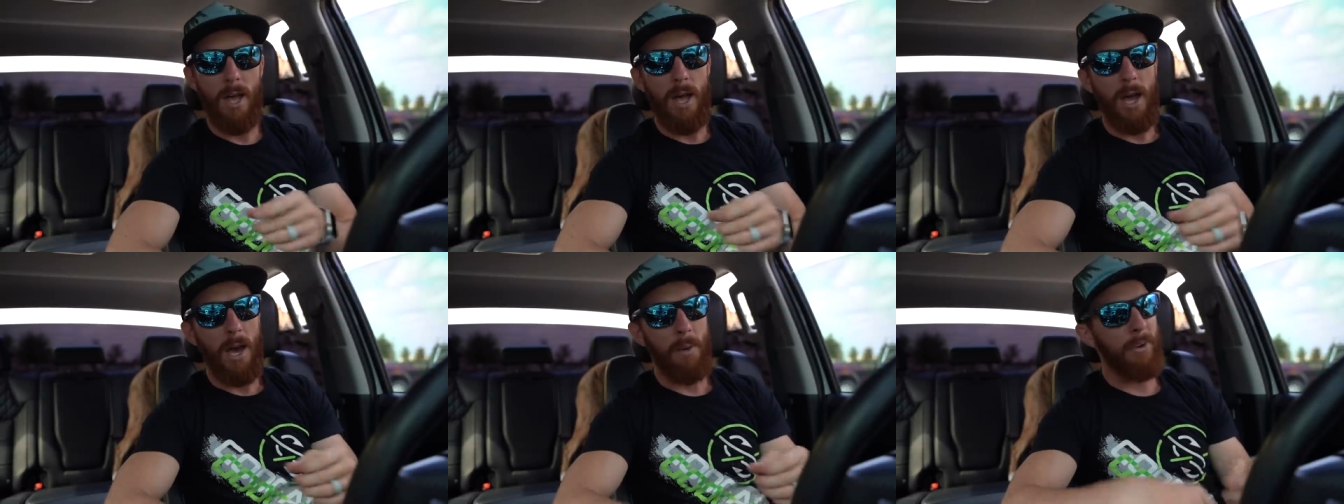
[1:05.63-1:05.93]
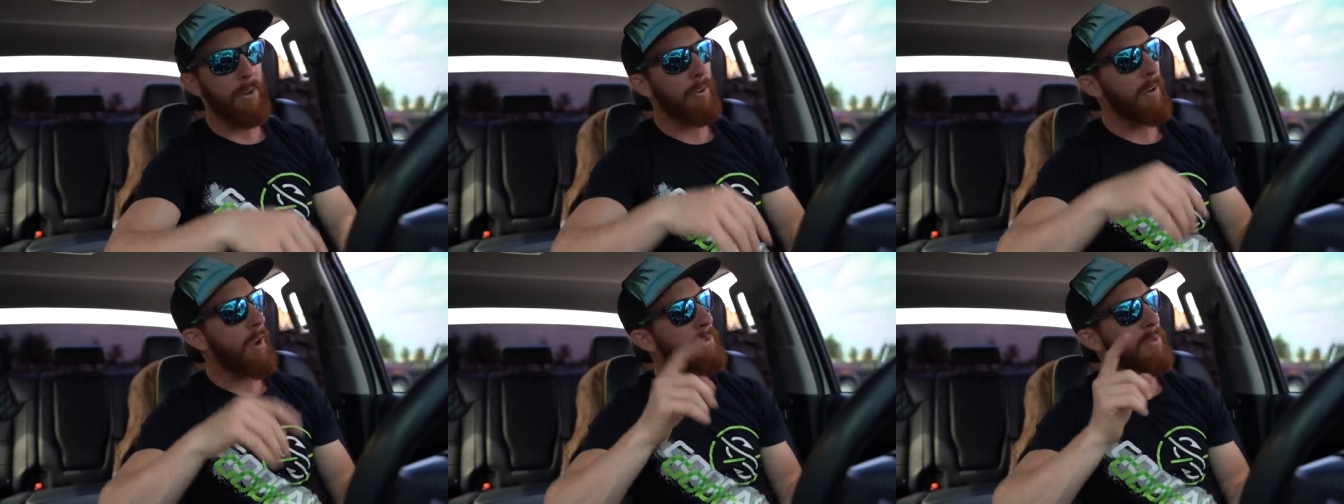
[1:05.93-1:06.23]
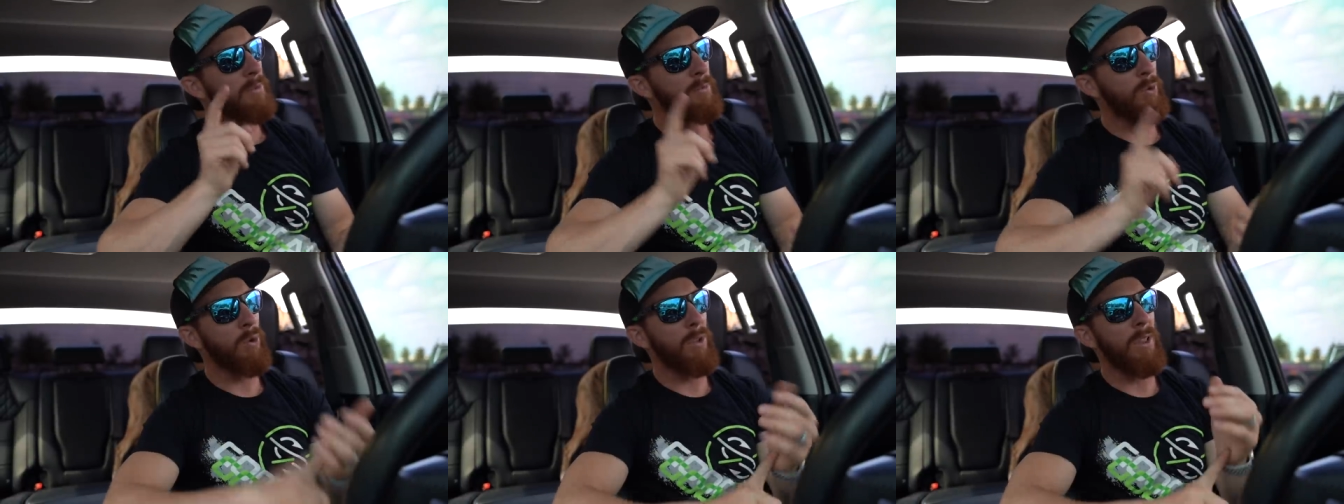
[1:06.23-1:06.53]
I'm going to grab
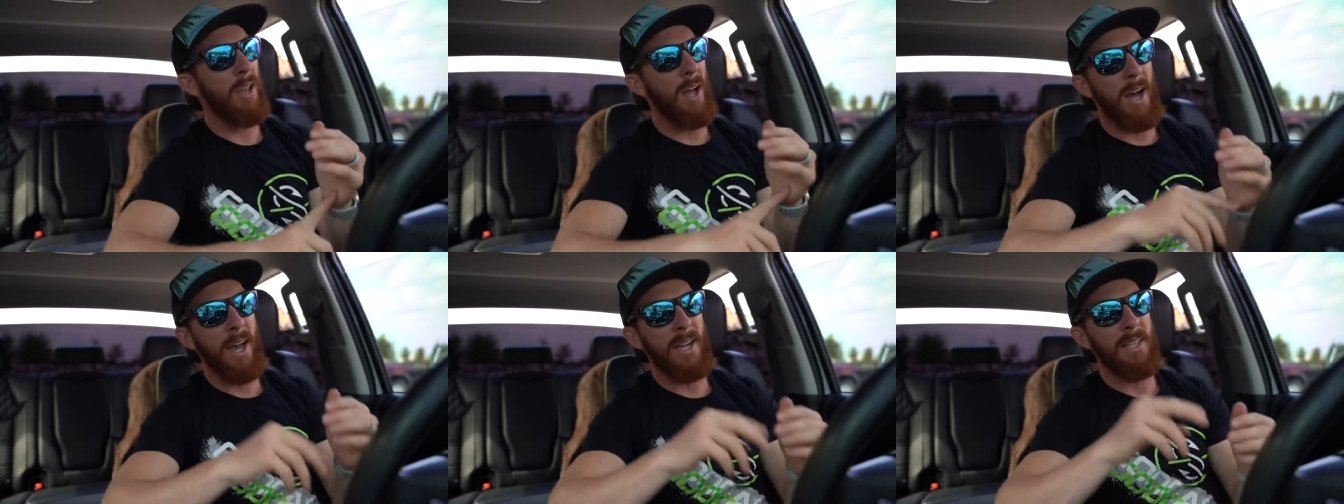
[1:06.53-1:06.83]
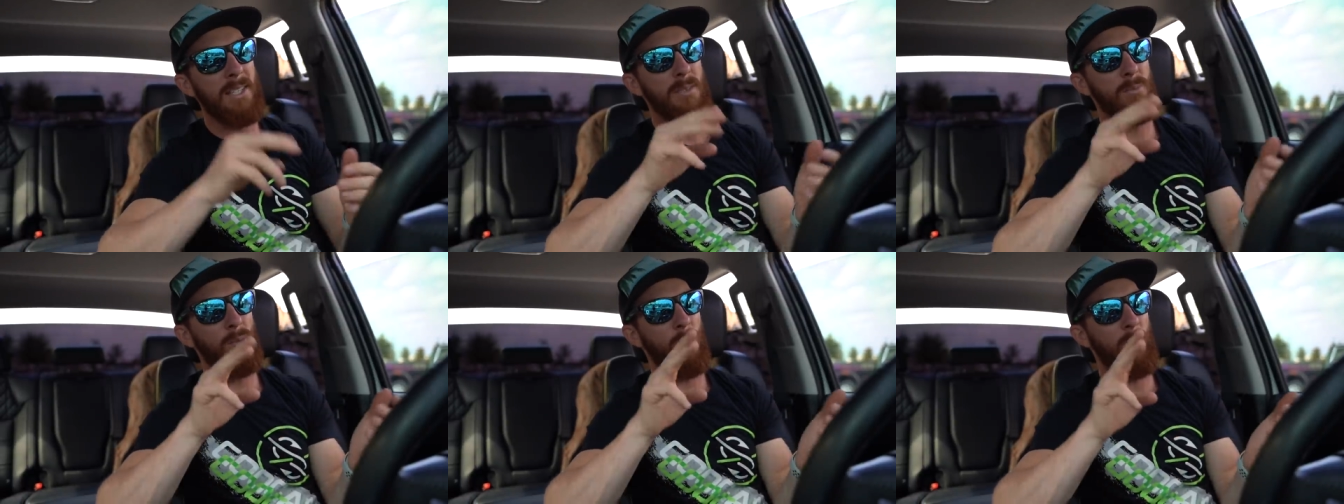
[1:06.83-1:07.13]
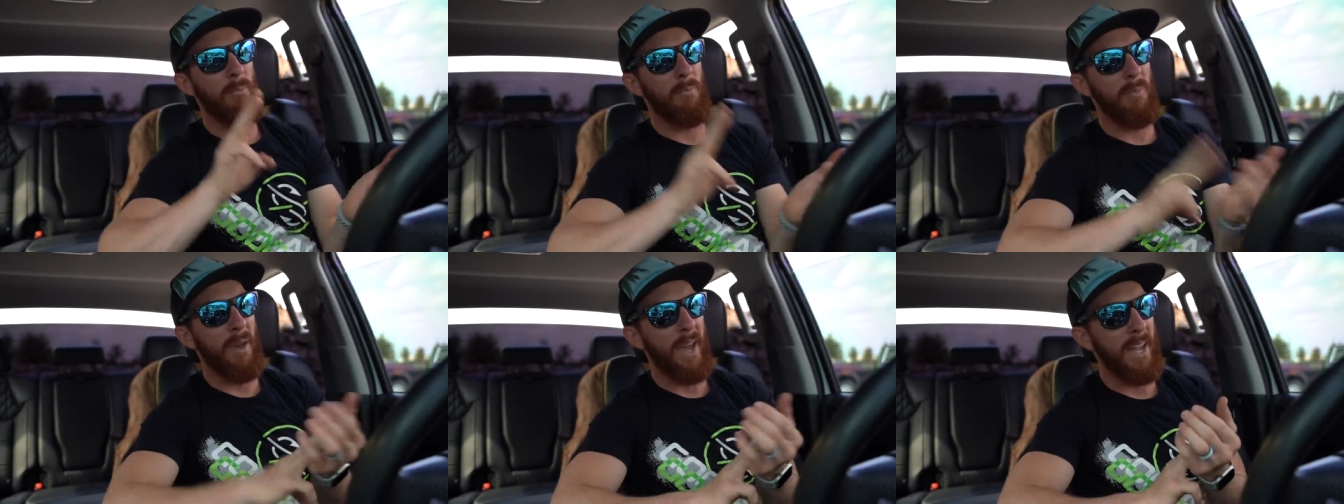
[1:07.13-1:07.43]
some more lines, some
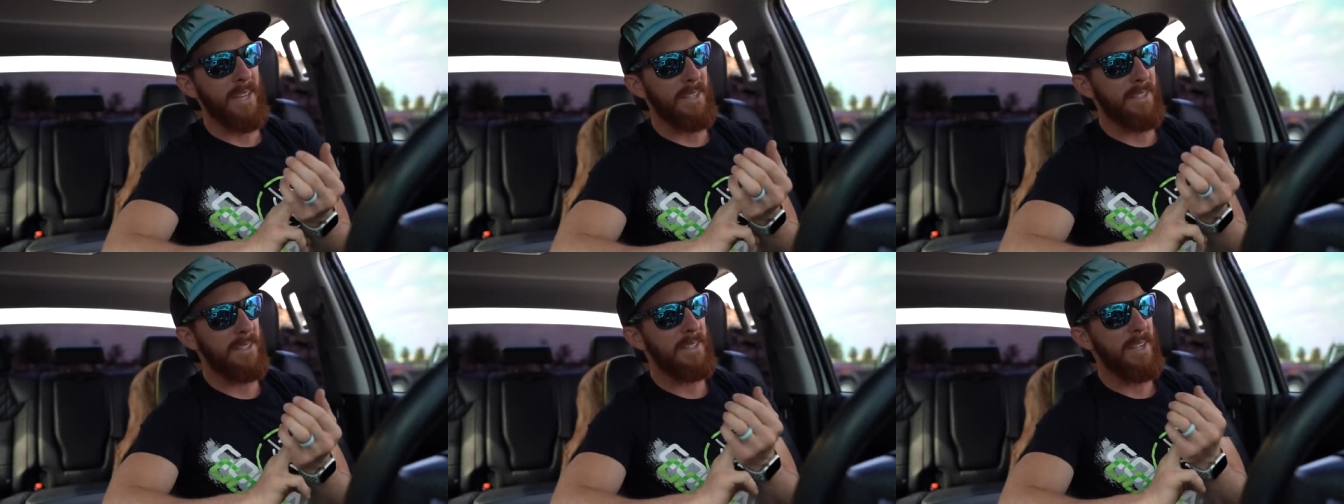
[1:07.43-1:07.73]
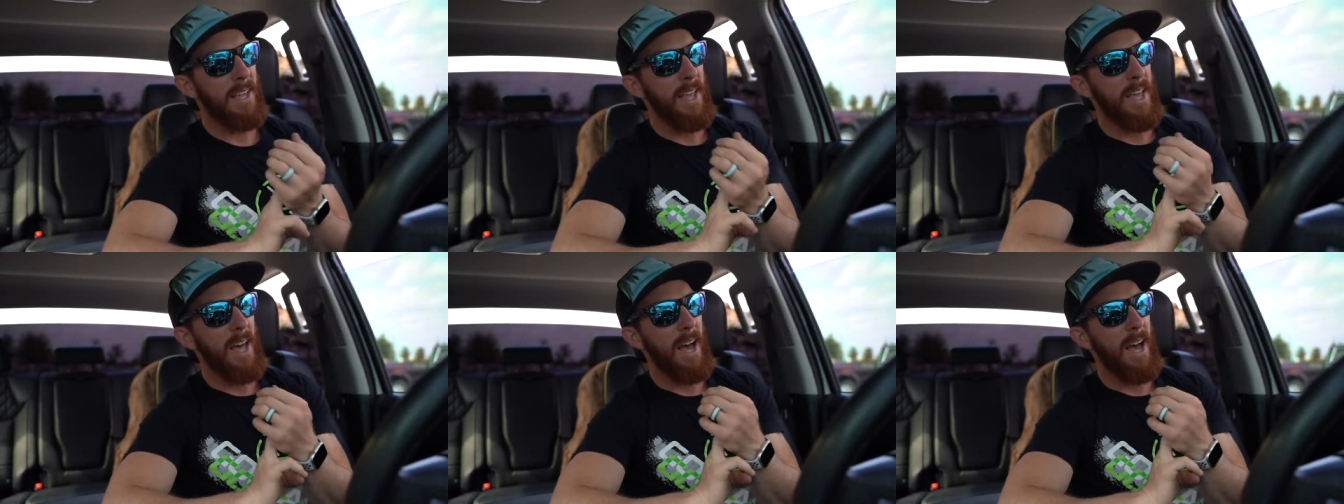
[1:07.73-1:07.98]
more baits.